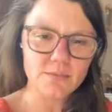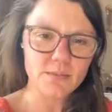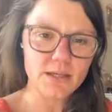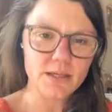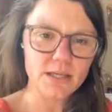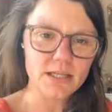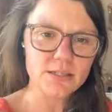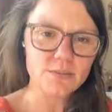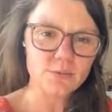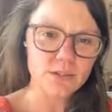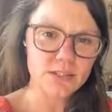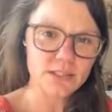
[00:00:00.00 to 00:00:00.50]
it
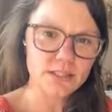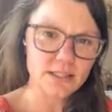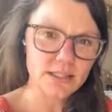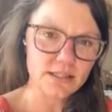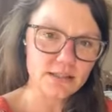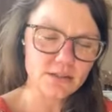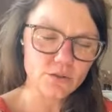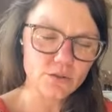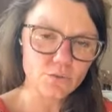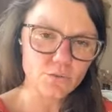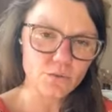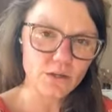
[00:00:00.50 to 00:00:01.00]
makes more
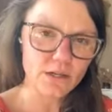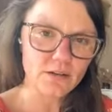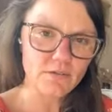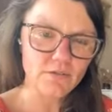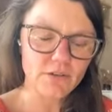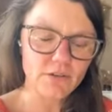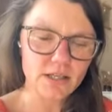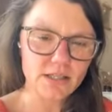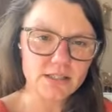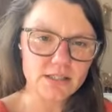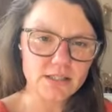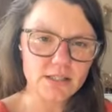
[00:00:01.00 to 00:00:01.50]
sense to
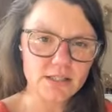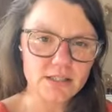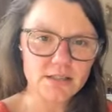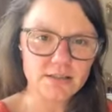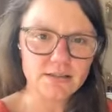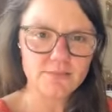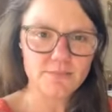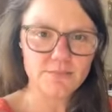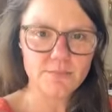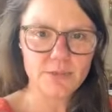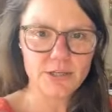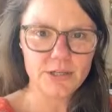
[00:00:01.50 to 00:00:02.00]
reinvest it
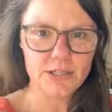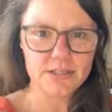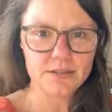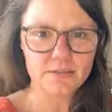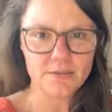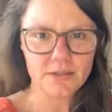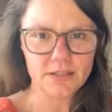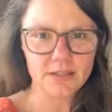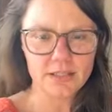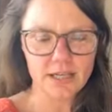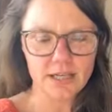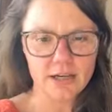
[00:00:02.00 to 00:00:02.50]
based
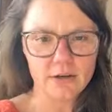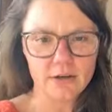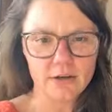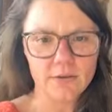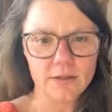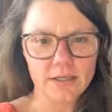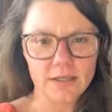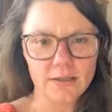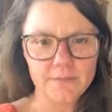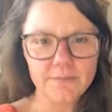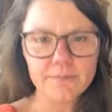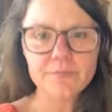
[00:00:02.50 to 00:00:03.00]
on the
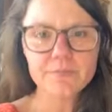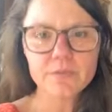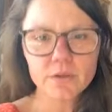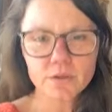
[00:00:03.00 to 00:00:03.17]
equity